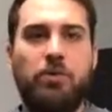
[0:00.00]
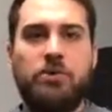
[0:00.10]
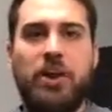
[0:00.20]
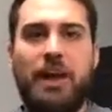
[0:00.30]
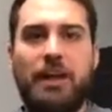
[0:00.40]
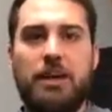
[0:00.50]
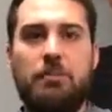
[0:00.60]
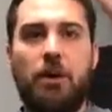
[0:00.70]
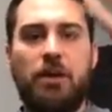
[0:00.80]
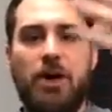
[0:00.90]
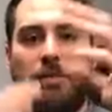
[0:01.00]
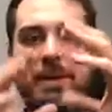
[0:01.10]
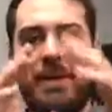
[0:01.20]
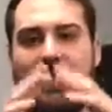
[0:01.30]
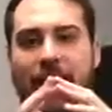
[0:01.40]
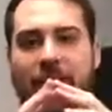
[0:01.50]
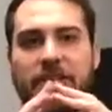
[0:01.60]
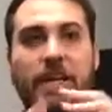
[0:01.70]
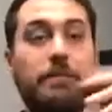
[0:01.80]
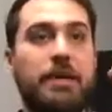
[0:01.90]
tracking a ball coming in and
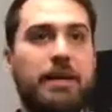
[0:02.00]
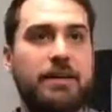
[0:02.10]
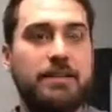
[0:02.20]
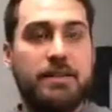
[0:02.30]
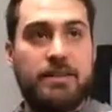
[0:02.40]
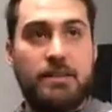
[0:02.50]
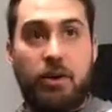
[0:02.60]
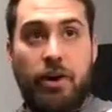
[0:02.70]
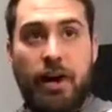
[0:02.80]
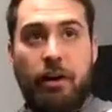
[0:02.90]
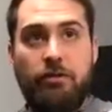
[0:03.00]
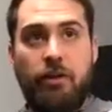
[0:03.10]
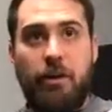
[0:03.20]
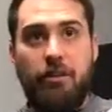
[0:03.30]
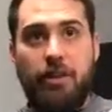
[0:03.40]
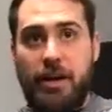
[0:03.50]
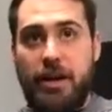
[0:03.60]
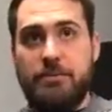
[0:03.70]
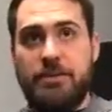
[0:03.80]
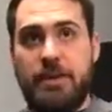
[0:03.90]
catching it because it's starting out far and then it
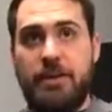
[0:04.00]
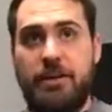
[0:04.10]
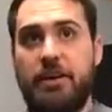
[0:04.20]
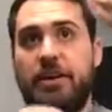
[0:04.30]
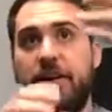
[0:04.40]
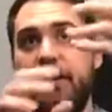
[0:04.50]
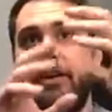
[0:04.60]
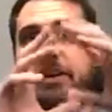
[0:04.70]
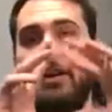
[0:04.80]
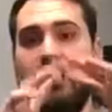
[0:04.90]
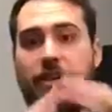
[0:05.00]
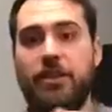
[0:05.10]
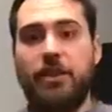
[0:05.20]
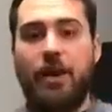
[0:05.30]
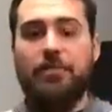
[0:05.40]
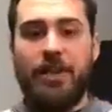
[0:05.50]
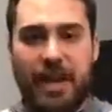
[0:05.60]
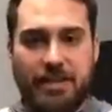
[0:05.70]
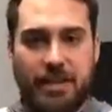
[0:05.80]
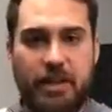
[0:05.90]
comes near and near and near and then you have to
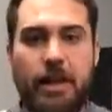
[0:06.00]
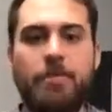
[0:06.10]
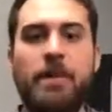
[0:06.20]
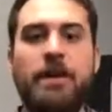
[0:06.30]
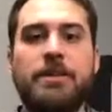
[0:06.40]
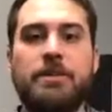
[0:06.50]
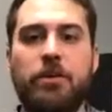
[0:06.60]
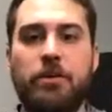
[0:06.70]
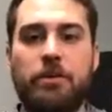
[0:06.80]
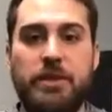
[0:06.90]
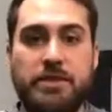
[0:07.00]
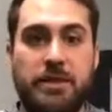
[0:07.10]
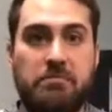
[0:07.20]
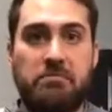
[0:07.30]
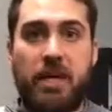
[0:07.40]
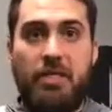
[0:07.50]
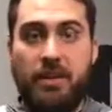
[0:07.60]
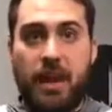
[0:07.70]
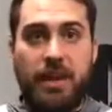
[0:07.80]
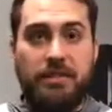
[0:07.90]
catch it. So the reason that
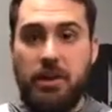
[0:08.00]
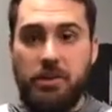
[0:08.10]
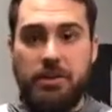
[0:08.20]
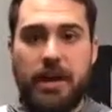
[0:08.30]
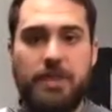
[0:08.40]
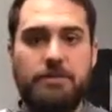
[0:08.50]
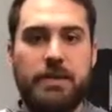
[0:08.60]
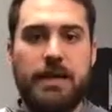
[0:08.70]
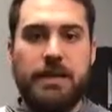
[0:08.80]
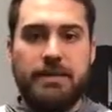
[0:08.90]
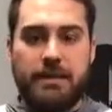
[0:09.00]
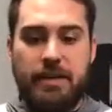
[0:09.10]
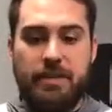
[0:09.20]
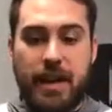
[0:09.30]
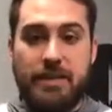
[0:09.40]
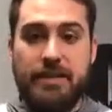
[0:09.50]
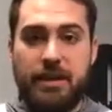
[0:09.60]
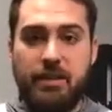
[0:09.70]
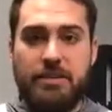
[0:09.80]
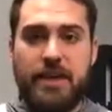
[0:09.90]
they struggle with that is because if the
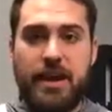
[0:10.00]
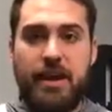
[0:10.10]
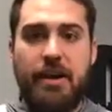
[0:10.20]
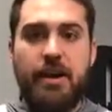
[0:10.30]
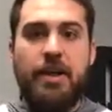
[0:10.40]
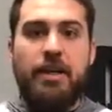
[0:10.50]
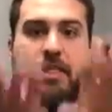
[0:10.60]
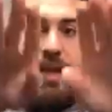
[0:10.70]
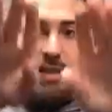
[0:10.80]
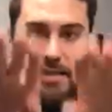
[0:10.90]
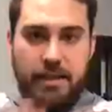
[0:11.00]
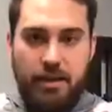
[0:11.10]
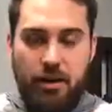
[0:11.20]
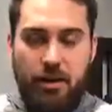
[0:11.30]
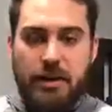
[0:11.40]
STNR is there, the STNR